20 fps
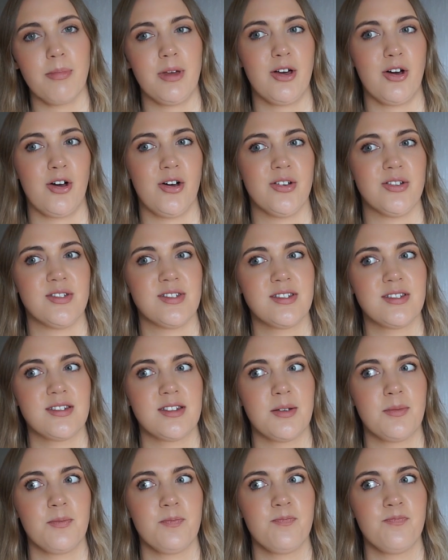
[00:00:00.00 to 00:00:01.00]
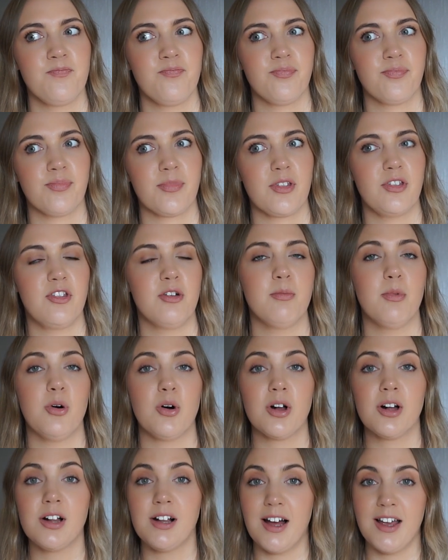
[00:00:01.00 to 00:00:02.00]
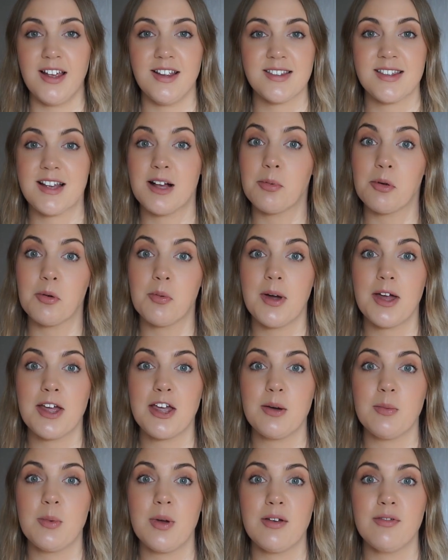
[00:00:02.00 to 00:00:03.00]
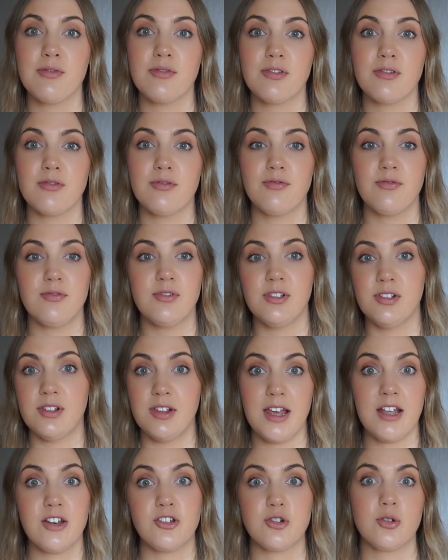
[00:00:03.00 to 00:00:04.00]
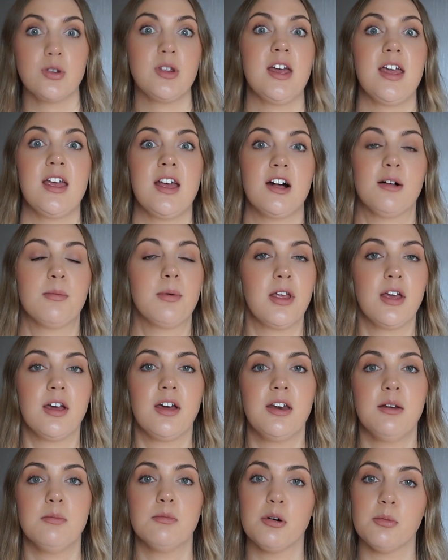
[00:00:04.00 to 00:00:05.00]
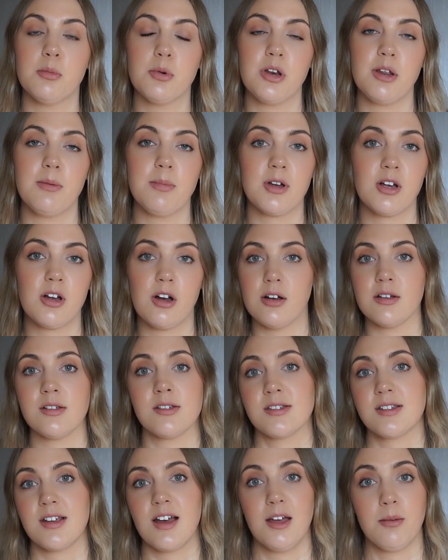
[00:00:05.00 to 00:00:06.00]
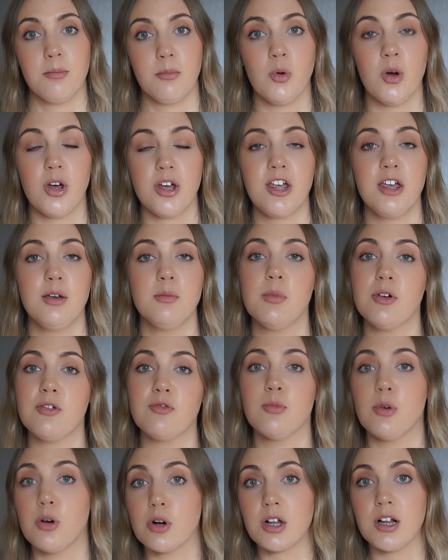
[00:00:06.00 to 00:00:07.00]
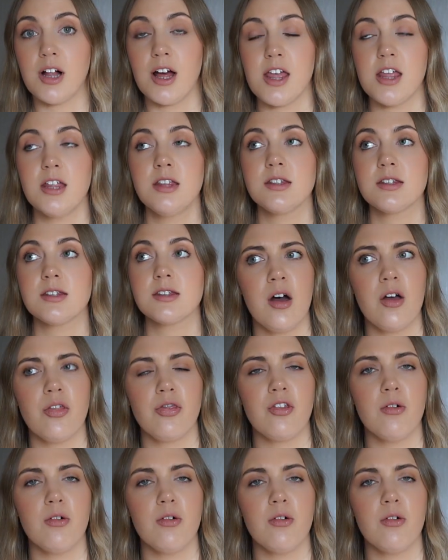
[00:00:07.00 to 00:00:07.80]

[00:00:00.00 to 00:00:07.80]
because the more clients I'll be working with, literally I'll be earning more money because I'm working with more clients.